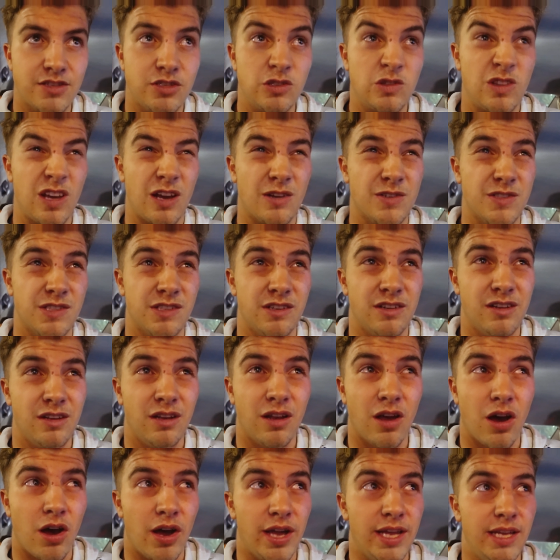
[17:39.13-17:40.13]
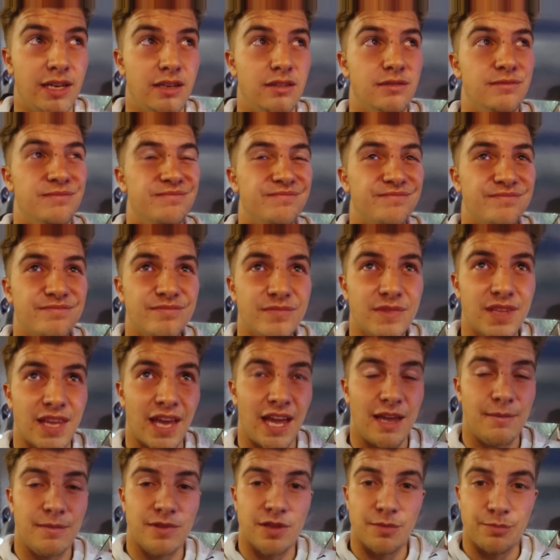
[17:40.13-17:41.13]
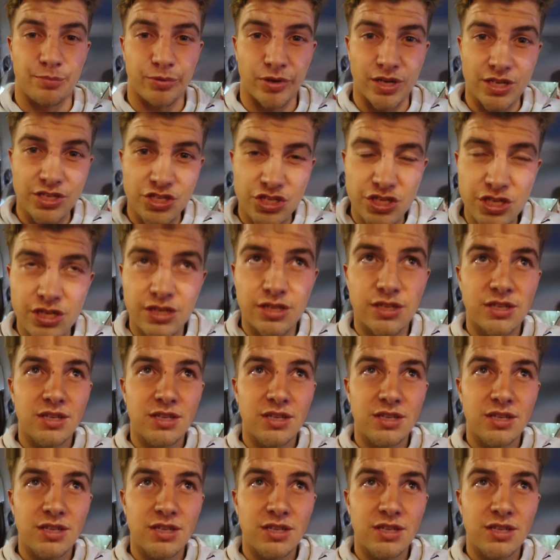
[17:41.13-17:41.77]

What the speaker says: 2009 game at the Bridge.